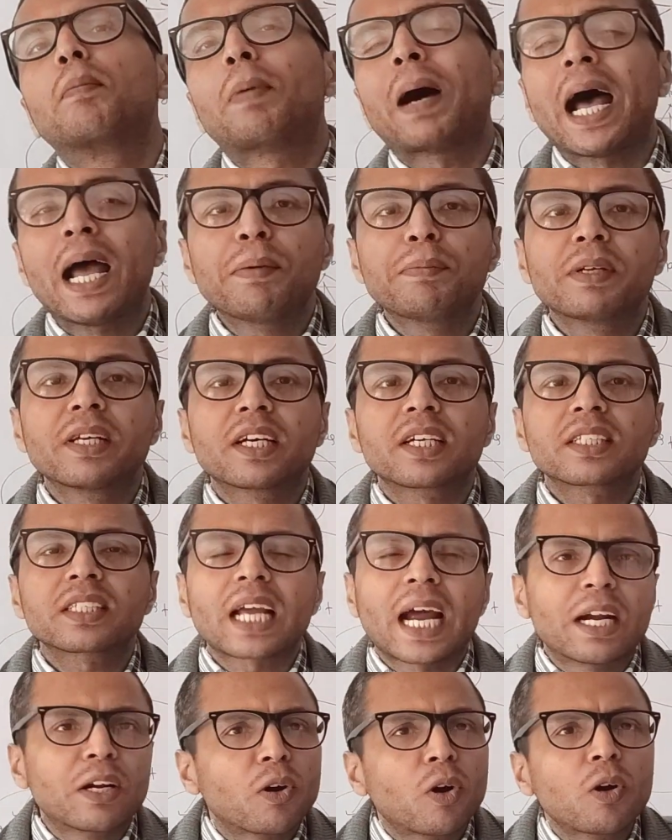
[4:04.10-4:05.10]
5
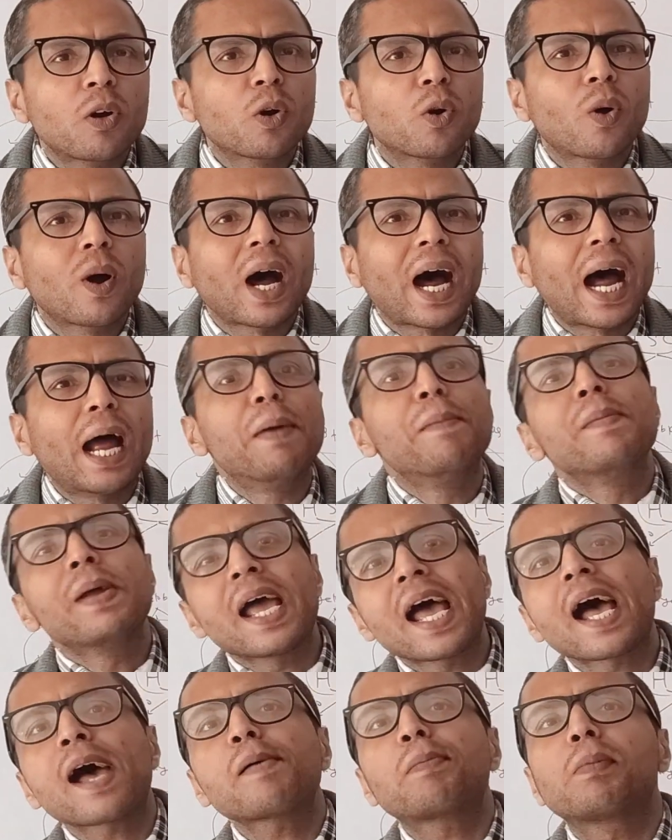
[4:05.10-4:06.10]
years, I don't know, I
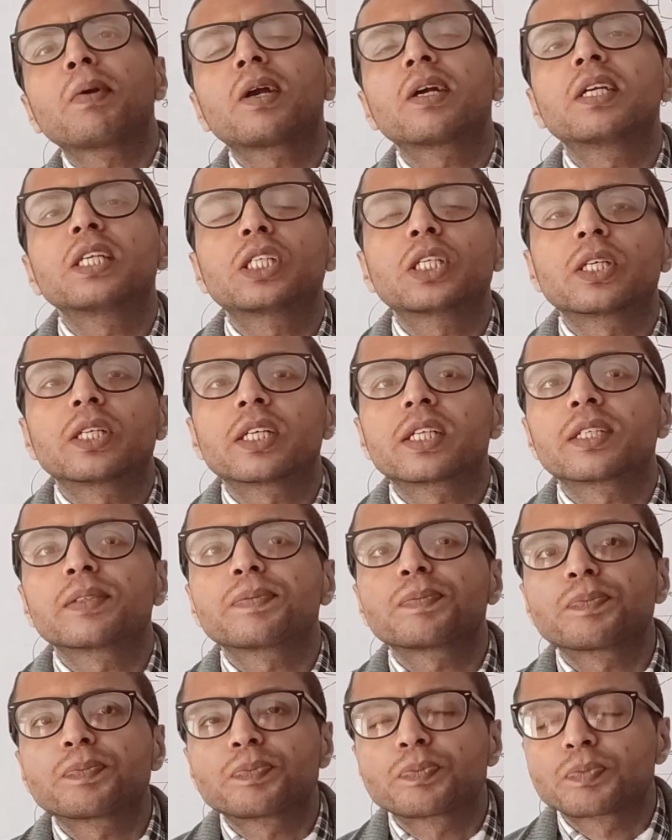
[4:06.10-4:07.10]
may have blood disorder,